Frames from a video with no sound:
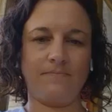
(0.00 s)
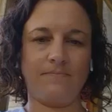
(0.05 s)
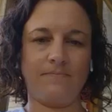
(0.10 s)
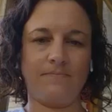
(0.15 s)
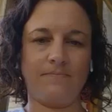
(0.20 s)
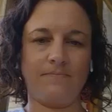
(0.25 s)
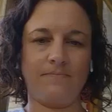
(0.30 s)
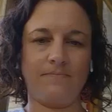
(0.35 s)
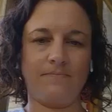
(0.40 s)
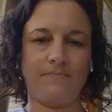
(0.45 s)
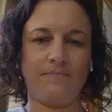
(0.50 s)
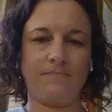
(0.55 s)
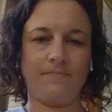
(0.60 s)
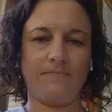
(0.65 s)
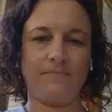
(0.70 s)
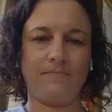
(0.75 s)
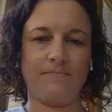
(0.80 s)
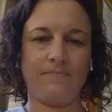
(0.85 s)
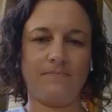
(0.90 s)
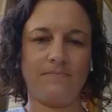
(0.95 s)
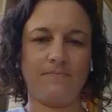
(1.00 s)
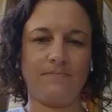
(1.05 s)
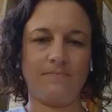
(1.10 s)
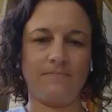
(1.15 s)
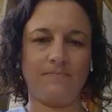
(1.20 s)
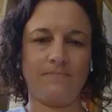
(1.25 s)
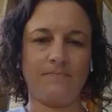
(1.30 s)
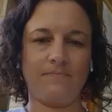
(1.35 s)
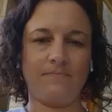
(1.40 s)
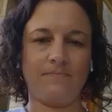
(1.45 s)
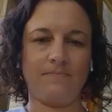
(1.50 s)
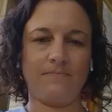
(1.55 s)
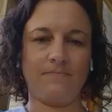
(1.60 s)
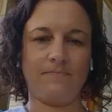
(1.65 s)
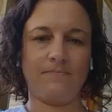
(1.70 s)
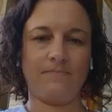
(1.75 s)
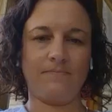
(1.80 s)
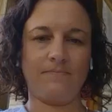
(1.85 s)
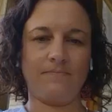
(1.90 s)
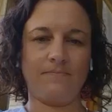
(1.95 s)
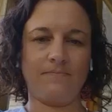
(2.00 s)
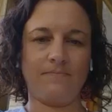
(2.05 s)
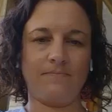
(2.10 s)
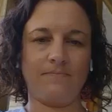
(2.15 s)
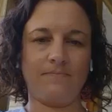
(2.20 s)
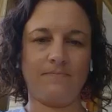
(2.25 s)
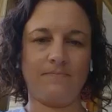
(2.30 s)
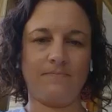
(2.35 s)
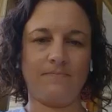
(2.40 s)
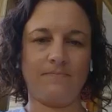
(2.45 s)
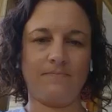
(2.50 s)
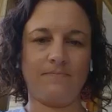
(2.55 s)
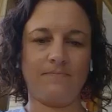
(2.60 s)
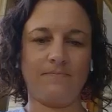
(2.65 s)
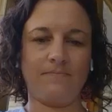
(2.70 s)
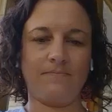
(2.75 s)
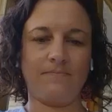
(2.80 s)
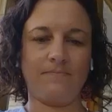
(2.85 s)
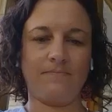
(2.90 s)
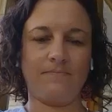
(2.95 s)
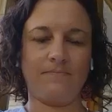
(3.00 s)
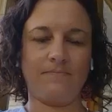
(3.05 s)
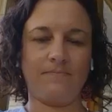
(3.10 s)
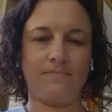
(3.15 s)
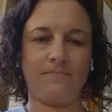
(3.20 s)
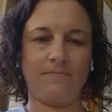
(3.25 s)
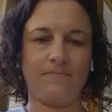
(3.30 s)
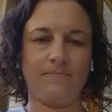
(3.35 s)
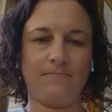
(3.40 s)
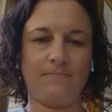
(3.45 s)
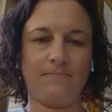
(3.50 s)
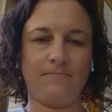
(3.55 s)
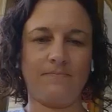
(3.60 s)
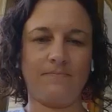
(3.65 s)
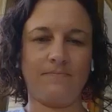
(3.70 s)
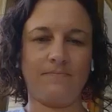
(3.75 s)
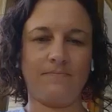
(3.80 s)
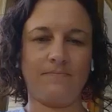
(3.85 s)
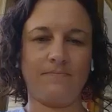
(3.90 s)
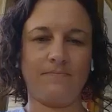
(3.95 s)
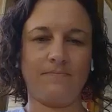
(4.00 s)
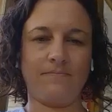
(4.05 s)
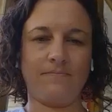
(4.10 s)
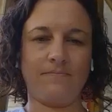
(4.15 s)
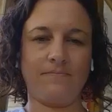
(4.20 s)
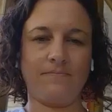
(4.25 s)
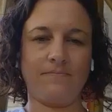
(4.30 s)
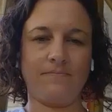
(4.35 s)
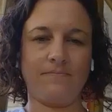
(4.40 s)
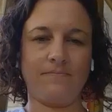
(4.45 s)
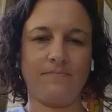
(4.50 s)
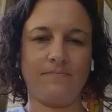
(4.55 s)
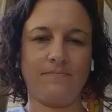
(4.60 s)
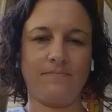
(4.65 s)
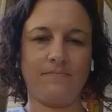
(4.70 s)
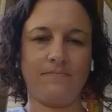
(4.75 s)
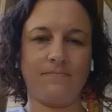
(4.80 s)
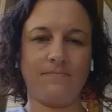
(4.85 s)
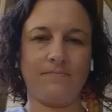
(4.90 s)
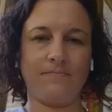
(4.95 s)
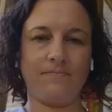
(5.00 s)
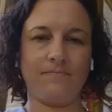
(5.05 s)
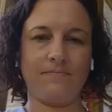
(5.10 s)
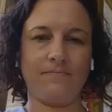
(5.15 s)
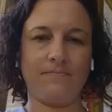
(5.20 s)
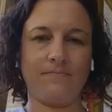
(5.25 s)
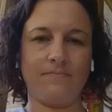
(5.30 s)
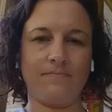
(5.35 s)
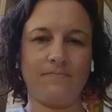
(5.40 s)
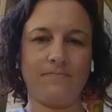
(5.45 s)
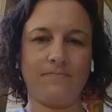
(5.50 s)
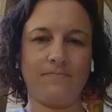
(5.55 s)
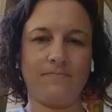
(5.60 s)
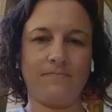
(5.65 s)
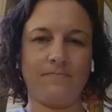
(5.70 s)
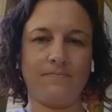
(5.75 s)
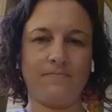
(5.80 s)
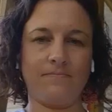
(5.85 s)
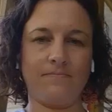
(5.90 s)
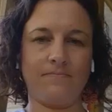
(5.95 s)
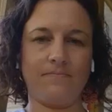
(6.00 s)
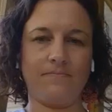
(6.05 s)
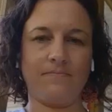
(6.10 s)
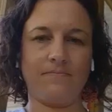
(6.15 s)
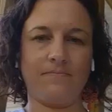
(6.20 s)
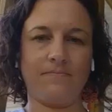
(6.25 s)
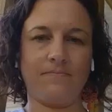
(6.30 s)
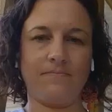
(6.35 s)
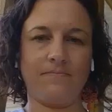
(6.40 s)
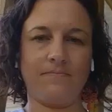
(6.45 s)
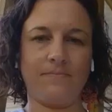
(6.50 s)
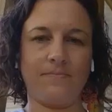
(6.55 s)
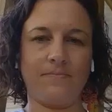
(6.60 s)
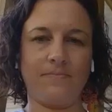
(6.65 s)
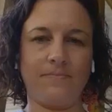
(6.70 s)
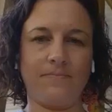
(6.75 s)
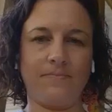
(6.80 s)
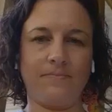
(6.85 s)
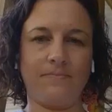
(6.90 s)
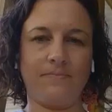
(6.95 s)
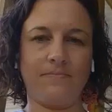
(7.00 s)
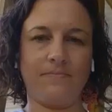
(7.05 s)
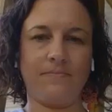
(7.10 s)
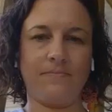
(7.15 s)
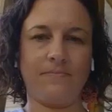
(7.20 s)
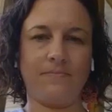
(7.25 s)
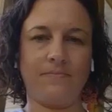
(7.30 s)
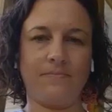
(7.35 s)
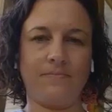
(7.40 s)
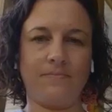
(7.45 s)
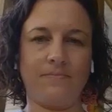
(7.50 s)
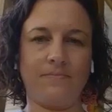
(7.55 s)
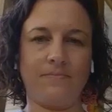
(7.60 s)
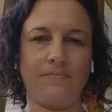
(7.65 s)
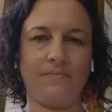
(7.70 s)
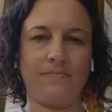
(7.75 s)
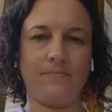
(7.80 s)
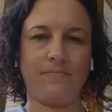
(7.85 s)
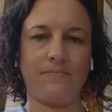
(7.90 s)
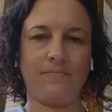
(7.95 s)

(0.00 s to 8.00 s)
This person isn't speaking.